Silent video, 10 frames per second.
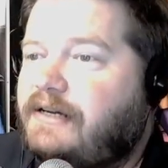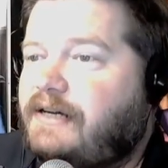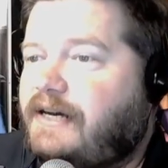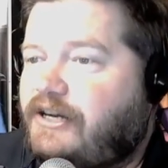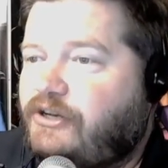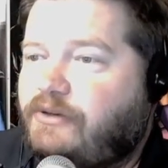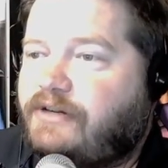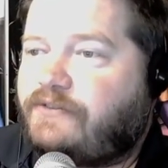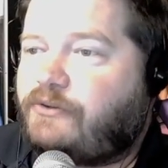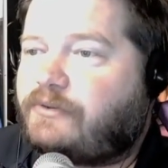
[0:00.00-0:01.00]
At a new
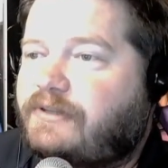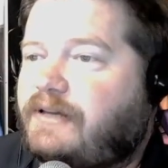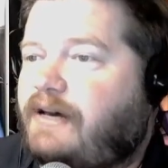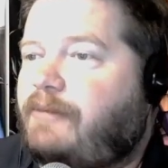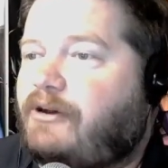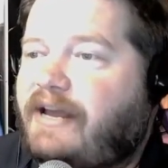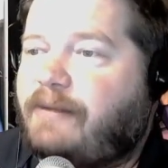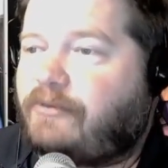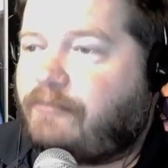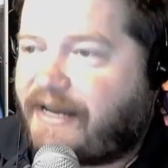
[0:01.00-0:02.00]
interview with Metal
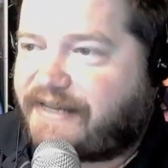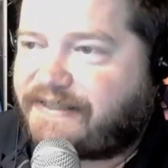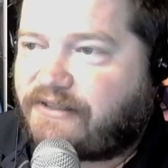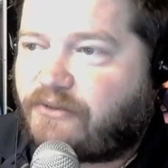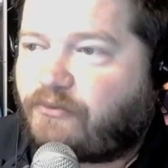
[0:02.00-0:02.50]
Hammer magazine,